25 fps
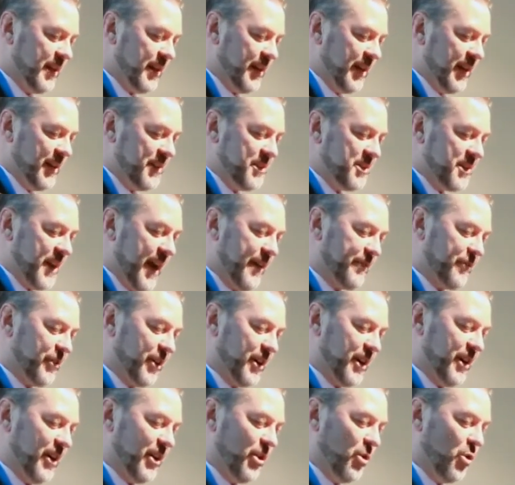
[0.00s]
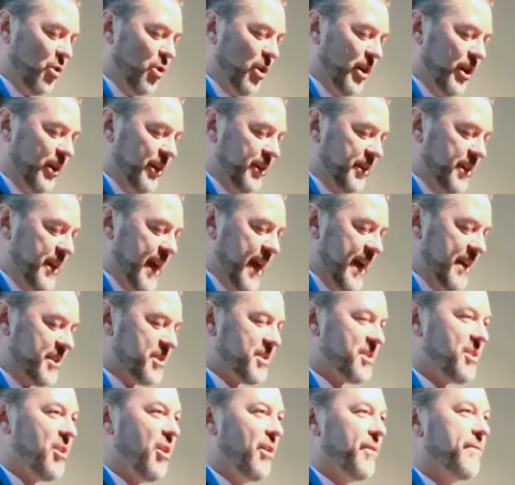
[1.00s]
East Africa Oil and
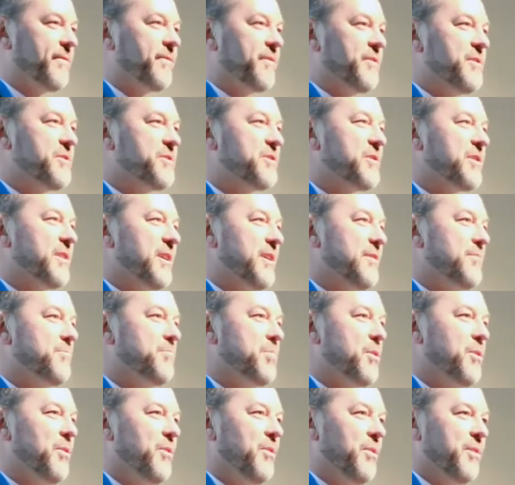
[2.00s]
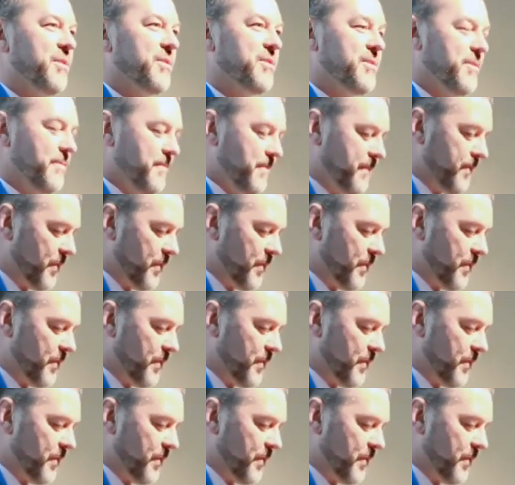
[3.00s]
Gas Conference in Perth.